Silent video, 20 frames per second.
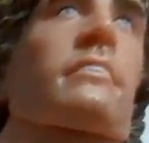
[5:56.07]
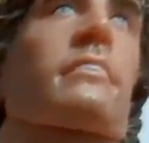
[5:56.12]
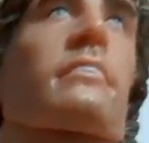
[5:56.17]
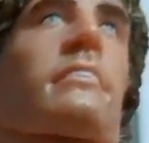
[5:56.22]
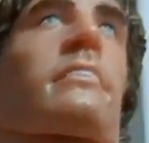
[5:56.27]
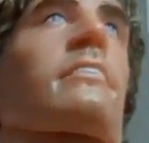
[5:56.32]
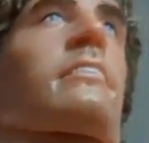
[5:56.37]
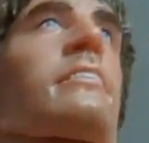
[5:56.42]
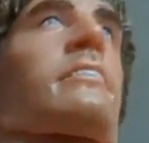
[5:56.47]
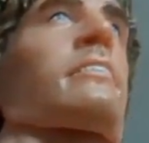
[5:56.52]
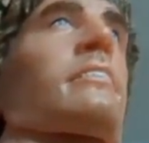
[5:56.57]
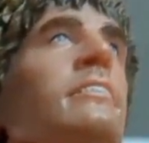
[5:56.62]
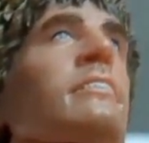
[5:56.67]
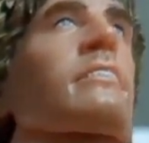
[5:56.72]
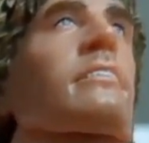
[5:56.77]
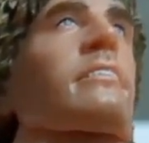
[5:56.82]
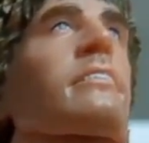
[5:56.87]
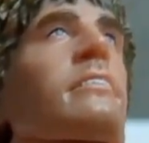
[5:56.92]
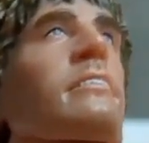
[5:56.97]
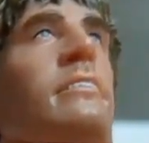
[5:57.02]
you would
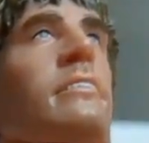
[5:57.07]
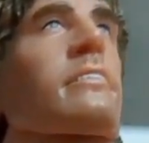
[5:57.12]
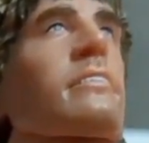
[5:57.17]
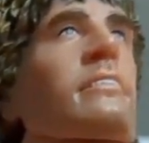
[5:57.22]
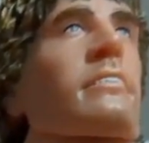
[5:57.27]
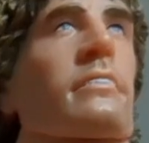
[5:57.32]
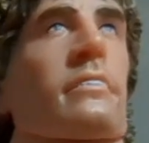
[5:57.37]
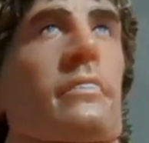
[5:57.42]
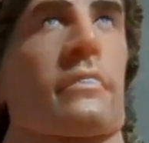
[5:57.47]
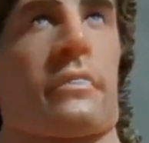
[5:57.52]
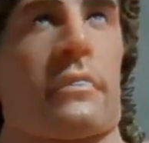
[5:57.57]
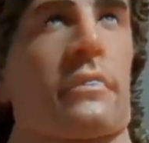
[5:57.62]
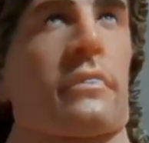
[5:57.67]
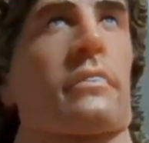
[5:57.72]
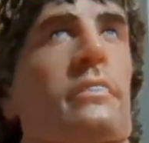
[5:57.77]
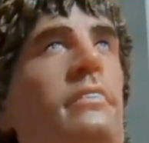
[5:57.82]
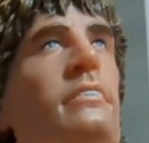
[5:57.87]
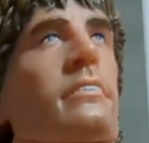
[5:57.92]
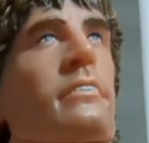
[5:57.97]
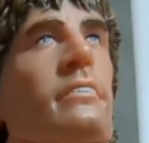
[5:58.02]
actually call it.
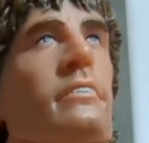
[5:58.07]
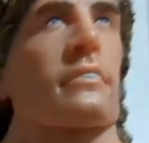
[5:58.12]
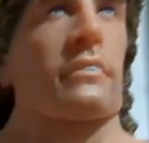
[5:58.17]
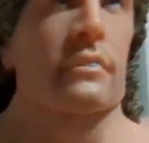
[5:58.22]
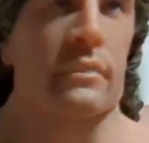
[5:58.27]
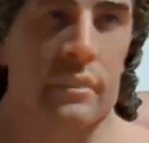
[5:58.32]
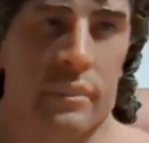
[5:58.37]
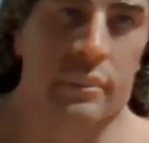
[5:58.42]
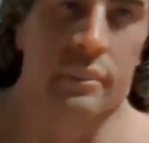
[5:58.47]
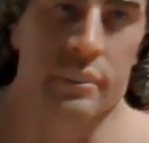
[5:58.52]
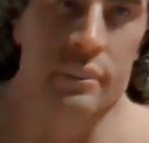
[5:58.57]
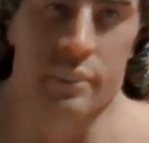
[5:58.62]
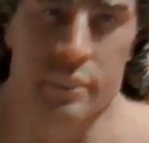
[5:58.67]
Uh, he has a swivel in the